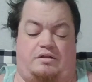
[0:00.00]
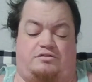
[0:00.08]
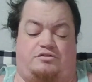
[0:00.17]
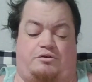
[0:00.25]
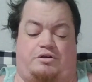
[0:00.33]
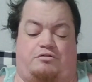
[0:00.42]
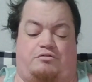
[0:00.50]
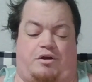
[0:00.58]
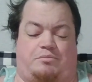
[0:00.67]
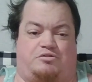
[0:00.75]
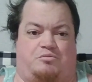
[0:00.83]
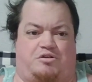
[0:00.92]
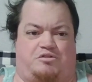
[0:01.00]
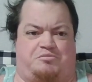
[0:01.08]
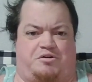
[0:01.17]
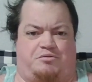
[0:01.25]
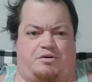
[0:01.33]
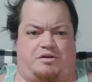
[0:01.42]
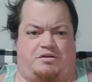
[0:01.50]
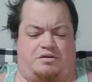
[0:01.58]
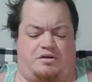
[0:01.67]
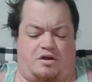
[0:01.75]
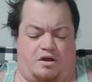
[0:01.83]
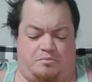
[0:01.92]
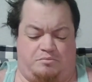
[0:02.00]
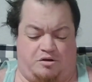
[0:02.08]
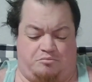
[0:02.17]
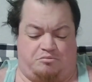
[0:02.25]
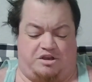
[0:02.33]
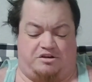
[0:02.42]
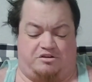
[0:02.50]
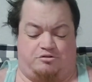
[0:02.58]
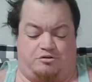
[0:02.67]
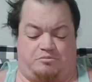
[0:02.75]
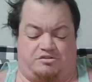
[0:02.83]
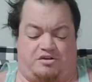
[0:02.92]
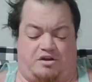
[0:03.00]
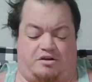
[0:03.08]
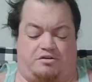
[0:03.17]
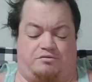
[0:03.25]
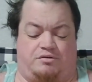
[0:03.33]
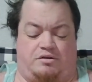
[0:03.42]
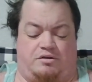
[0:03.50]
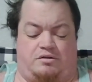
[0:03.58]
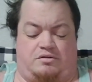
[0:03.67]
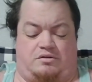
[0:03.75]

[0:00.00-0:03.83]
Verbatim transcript: And sorry to gripe so much, by the way. I'm not meaning to, I'm just kind of